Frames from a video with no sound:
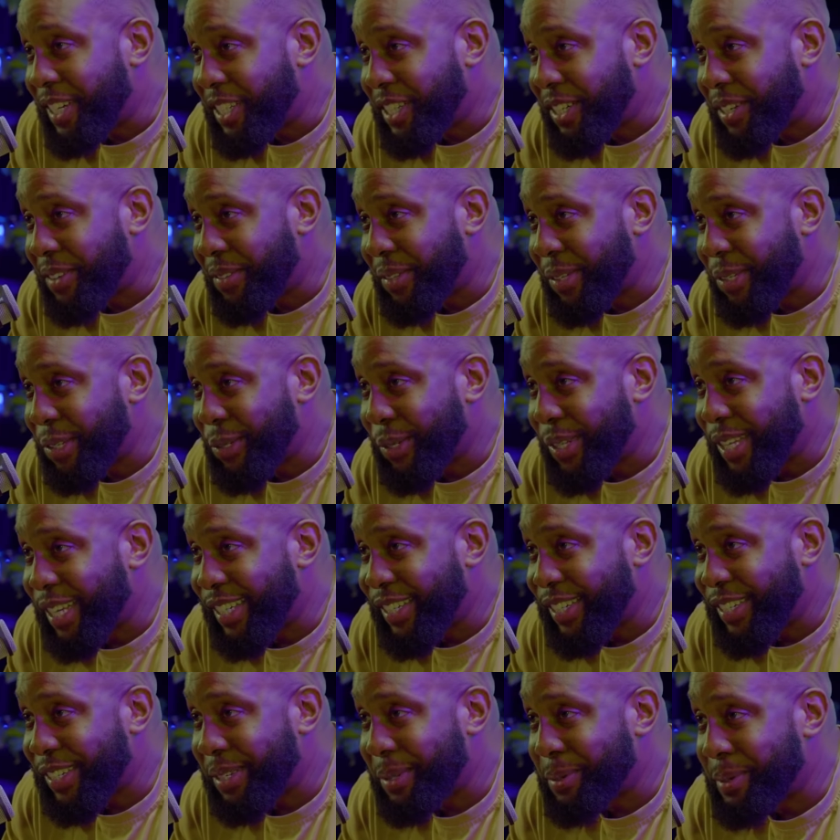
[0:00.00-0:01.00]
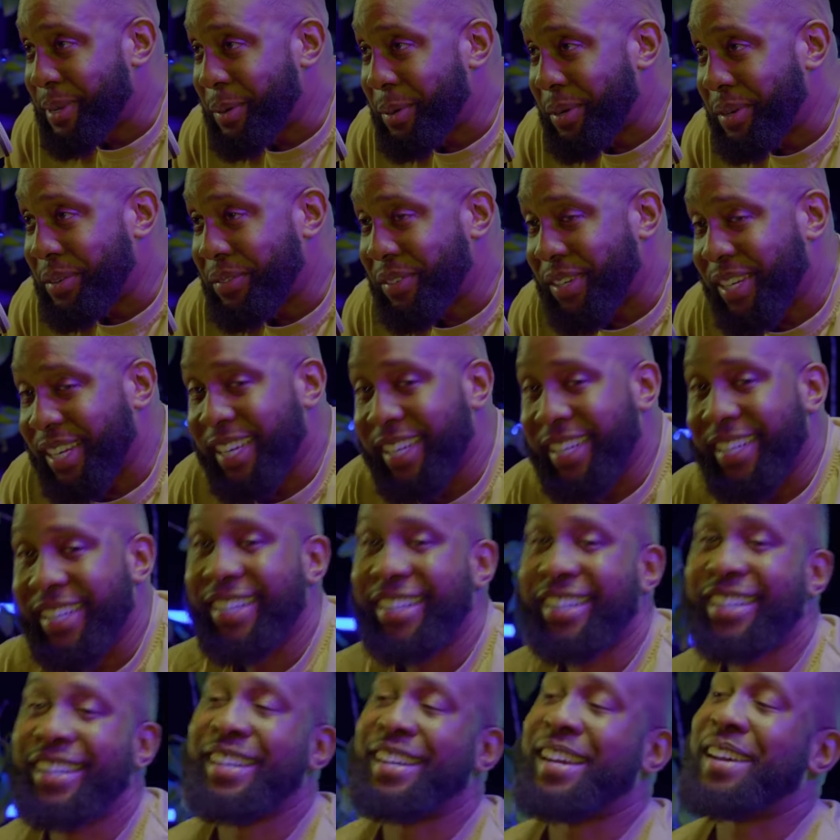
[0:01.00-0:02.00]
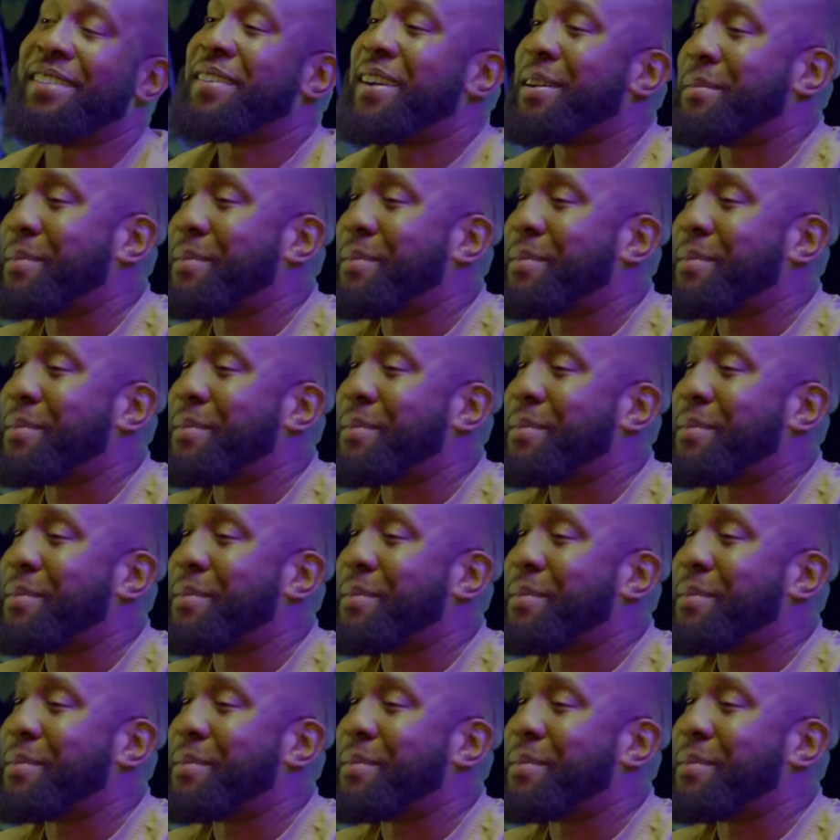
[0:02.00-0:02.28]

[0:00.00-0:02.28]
share of those relationships. I won't even lie. I've had